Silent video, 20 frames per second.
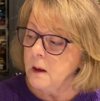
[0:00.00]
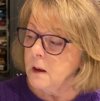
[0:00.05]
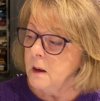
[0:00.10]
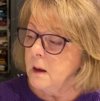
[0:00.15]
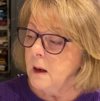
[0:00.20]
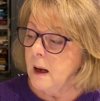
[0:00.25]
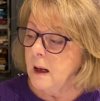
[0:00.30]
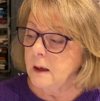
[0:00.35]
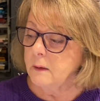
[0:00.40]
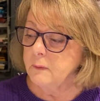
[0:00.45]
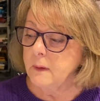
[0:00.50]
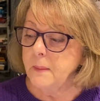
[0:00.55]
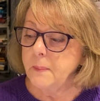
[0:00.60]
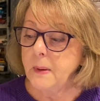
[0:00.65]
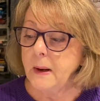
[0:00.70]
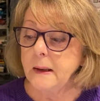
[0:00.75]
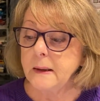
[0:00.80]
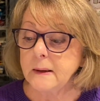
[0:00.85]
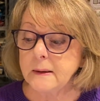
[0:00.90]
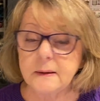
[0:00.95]
and I
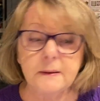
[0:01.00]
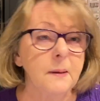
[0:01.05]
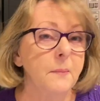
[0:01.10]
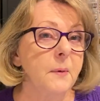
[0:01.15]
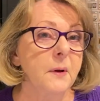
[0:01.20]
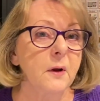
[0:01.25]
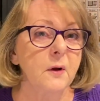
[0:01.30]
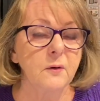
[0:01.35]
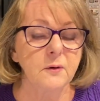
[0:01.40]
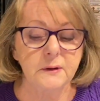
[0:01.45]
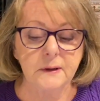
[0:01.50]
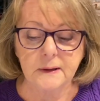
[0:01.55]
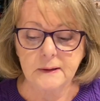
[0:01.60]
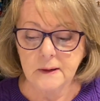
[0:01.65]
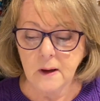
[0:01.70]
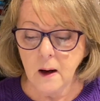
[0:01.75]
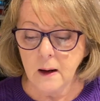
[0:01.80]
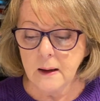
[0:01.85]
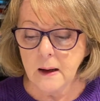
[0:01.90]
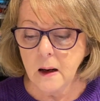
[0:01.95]
repeated some of those
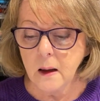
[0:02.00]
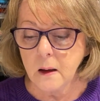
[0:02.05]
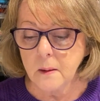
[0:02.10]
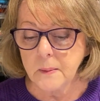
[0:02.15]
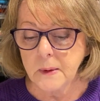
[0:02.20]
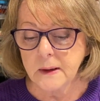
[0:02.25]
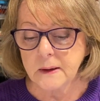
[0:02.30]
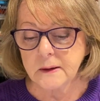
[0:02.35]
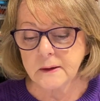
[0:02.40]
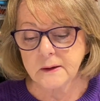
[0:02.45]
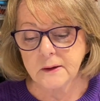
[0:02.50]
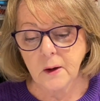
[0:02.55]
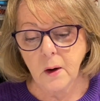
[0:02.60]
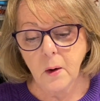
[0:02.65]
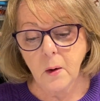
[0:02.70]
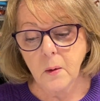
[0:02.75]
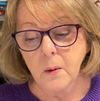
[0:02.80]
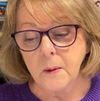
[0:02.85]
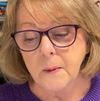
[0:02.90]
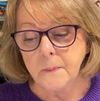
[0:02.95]
design elements.
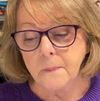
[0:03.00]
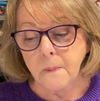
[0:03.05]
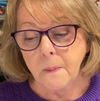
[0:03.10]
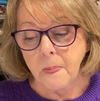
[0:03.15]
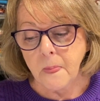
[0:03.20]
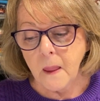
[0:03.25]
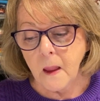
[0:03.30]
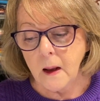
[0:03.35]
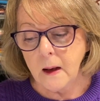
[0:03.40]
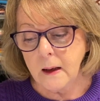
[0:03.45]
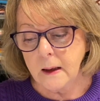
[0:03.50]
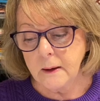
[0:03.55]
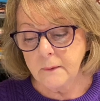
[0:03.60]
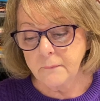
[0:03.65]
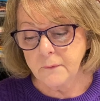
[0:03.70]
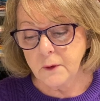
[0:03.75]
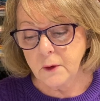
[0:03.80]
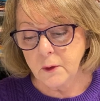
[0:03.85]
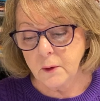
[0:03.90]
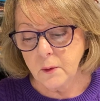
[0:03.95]
So if
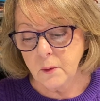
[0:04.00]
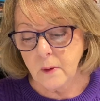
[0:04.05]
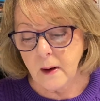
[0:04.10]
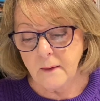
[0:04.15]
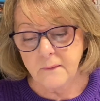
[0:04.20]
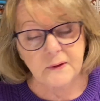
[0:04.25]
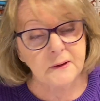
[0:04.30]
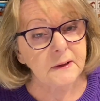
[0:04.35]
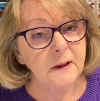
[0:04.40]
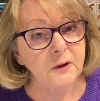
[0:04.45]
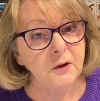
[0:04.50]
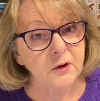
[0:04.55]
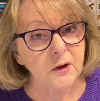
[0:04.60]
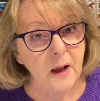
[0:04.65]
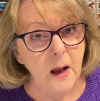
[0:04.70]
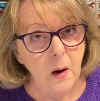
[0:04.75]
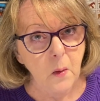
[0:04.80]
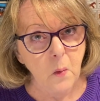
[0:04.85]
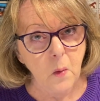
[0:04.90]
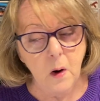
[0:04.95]
you have stitched
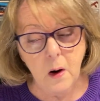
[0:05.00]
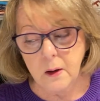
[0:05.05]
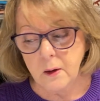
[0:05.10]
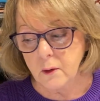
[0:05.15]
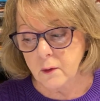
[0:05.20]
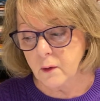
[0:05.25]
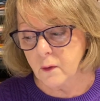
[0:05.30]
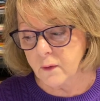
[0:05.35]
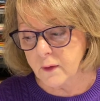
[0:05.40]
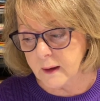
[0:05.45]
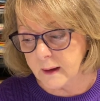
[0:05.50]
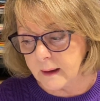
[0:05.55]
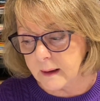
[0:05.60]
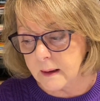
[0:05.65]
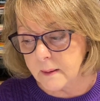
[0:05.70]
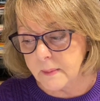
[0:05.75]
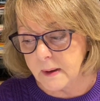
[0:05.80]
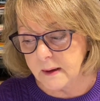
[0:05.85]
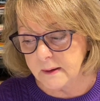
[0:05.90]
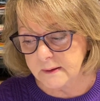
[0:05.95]
that one, or you're thinking
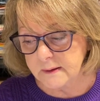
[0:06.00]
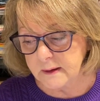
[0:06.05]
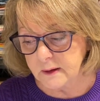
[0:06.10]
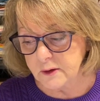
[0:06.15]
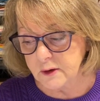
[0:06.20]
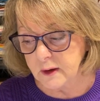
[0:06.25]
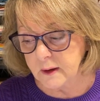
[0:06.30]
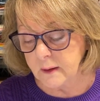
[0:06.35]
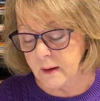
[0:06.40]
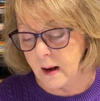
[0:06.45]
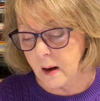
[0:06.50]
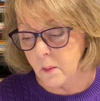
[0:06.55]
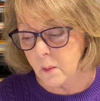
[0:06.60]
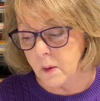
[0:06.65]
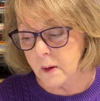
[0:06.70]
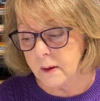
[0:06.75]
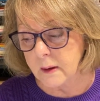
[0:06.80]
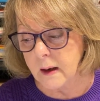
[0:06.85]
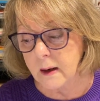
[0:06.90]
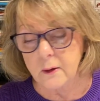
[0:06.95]
about stitching that
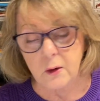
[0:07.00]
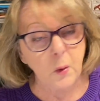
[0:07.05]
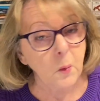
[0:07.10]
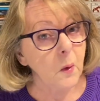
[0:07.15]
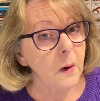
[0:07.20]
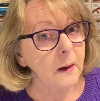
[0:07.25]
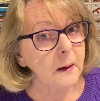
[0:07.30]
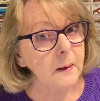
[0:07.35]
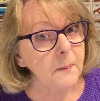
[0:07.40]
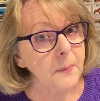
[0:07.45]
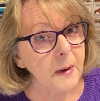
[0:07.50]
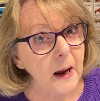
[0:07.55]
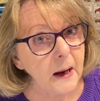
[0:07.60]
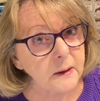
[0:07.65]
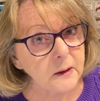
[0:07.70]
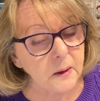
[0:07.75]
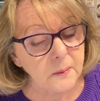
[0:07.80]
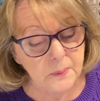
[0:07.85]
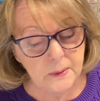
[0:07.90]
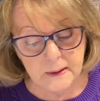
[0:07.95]
one, and you want a
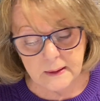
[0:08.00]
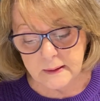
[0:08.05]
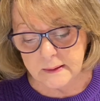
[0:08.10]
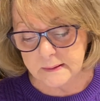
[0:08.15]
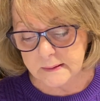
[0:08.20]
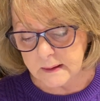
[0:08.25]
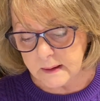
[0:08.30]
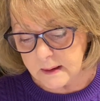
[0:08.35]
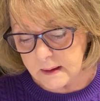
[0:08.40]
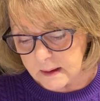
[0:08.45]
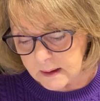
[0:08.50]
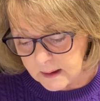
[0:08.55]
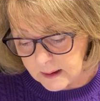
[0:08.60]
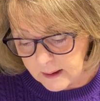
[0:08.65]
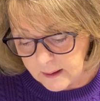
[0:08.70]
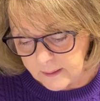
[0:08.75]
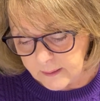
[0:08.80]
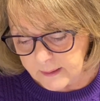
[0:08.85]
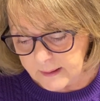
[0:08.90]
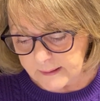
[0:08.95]
companion piece,
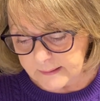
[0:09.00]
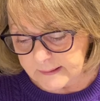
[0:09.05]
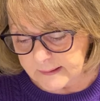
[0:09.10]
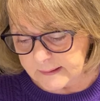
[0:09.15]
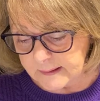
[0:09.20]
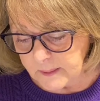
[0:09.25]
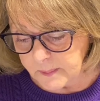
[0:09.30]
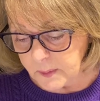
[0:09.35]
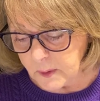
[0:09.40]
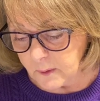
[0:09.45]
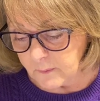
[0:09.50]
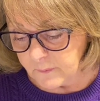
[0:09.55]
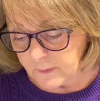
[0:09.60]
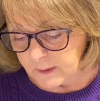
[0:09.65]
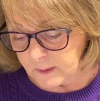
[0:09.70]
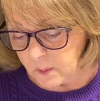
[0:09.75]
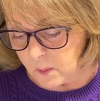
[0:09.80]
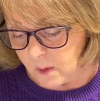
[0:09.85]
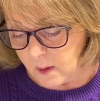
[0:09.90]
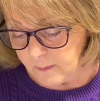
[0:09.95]
this is the
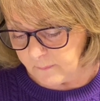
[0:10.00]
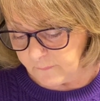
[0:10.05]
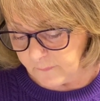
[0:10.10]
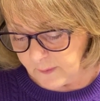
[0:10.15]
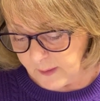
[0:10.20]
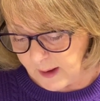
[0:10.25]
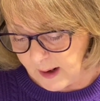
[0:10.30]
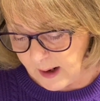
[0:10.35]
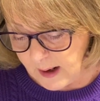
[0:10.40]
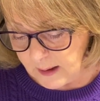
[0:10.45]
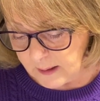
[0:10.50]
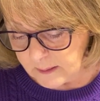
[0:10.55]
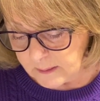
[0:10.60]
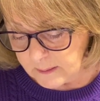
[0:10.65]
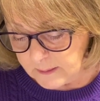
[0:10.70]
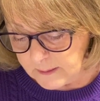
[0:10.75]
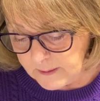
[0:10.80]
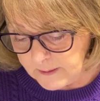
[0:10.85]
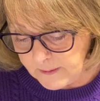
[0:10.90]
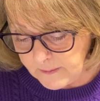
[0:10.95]
perfect one for that.
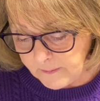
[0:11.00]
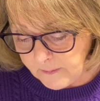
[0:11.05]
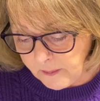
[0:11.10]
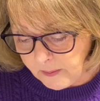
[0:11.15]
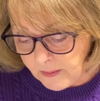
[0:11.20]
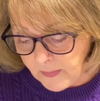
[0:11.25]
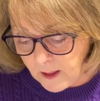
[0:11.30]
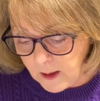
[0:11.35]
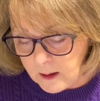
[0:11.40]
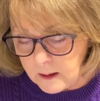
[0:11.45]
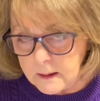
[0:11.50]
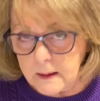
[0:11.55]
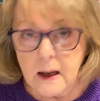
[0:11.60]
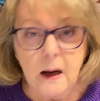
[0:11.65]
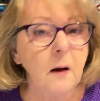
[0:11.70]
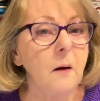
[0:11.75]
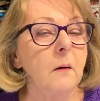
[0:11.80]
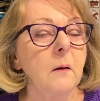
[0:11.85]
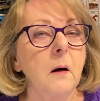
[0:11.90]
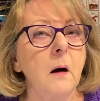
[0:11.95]

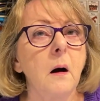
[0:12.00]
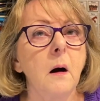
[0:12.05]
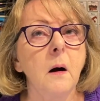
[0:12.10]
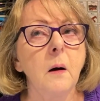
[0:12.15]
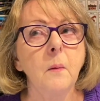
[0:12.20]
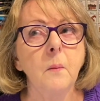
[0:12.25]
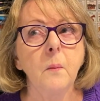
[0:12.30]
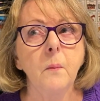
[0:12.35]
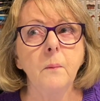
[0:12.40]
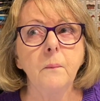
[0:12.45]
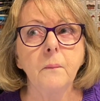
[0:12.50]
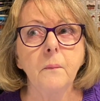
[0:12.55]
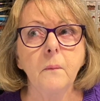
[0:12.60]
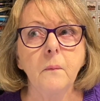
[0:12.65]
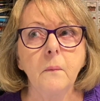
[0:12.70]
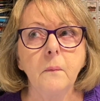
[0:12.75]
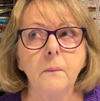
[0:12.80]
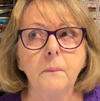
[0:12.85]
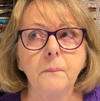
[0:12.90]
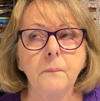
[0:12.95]
Now,
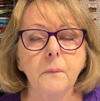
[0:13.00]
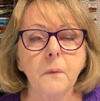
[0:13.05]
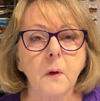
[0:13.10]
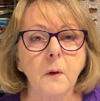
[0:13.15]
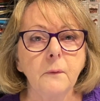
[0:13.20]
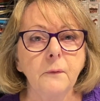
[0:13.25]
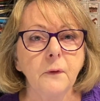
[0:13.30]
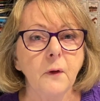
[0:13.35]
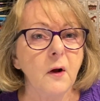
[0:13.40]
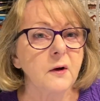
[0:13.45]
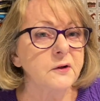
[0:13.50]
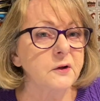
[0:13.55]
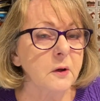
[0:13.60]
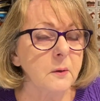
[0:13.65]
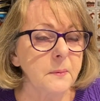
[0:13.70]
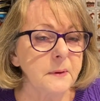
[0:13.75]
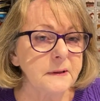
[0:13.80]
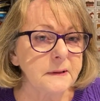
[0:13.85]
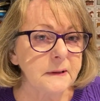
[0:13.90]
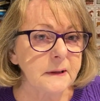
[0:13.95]

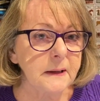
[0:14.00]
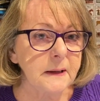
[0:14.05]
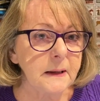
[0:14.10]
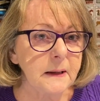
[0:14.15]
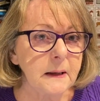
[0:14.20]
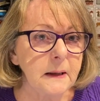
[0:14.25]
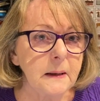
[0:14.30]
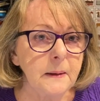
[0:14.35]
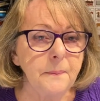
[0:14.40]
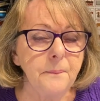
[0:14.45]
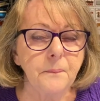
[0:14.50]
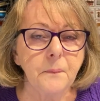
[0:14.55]
FlossTube at Sea